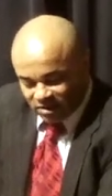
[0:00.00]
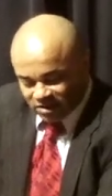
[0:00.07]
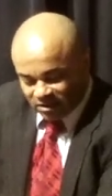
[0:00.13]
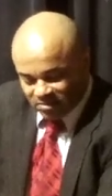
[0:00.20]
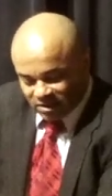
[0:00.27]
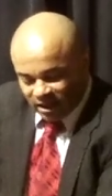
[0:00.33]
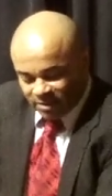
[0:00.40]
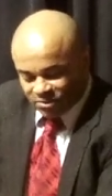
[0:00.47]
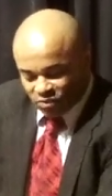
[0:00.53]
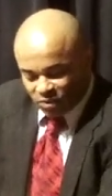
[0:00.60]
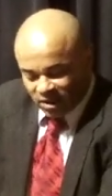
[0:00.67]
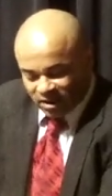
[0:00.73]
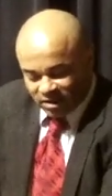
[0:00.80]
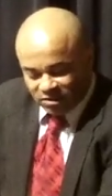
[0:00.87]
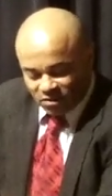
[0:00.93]
sometimes
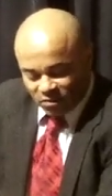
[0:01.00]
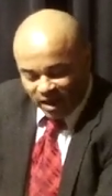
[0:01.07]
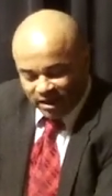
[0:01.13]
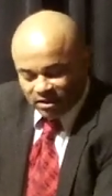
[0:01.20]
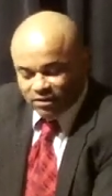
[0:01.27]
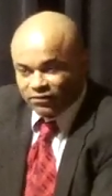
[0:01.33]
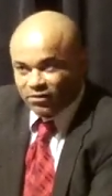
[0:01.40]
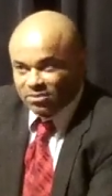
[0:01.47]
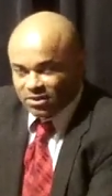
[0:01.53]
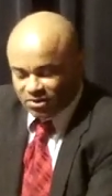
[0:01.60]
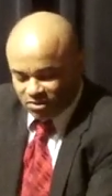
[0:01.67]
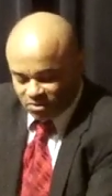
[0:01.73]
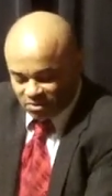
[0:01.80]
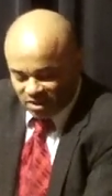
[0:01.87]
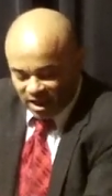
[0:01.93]
reading directly from the
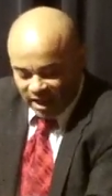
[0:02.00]
student